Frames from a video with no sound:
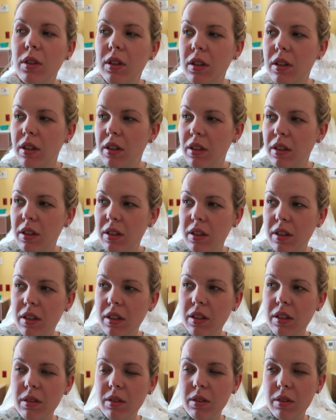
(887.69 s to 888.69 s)

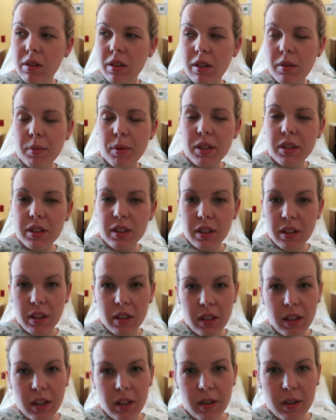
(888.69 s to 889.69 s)
I don't know how much they
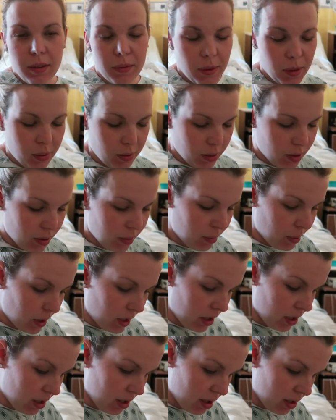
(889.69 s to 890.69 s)
are now. I'm not really
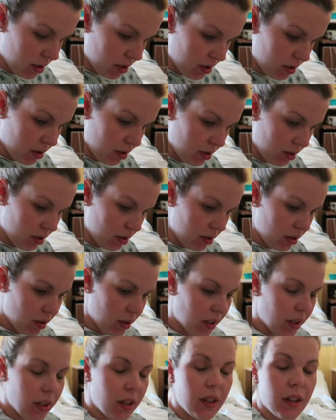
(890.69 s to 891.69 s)
paying attention.
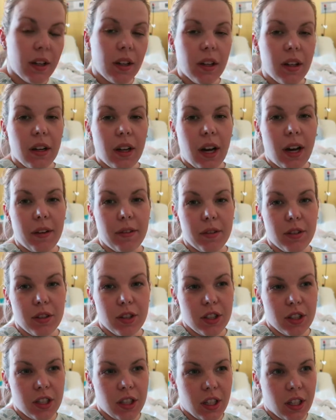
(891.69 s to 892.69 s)
After
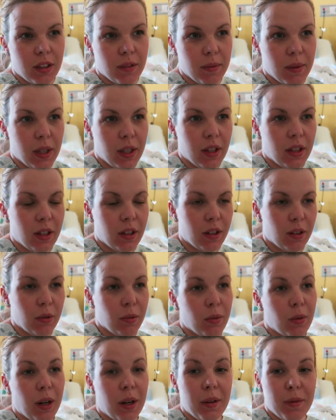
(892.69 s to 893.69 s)
she checked me, or
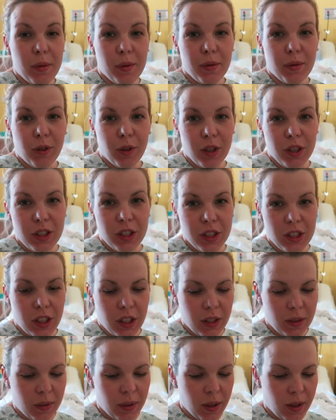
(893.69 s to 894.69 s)
right before she
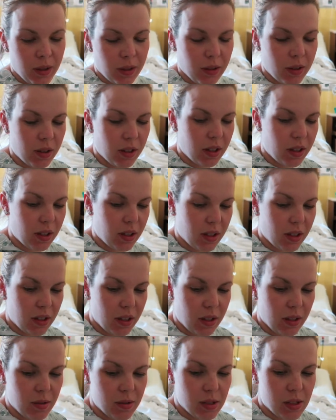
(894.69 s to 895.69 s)
checked me though,
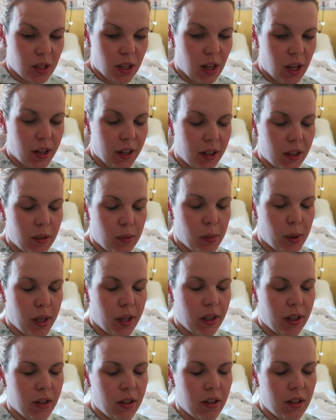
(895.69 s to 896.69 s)
I was lying on the
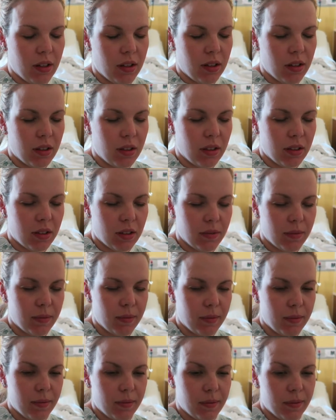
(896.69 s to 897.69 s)
bed
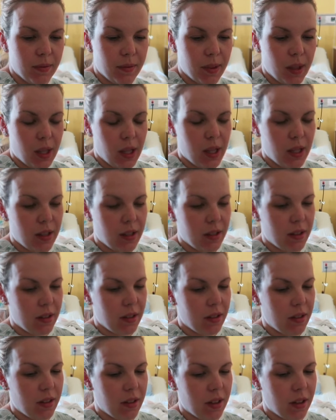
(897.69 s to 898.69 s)
and
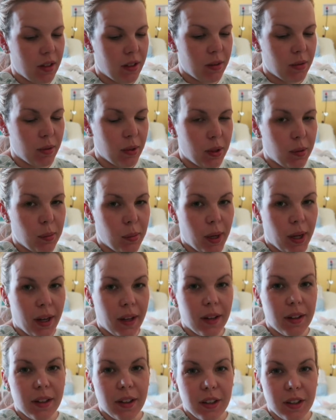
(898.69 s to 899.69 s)
I had a really
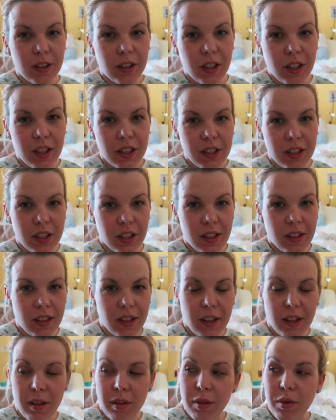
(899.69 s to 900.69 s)
bad contraction
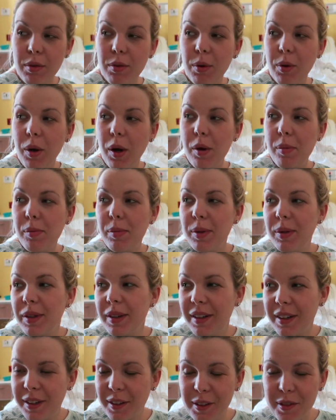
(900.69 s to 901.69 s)
and I threw up
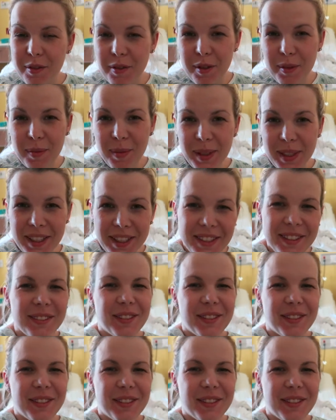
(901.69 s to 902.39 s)
all over the place.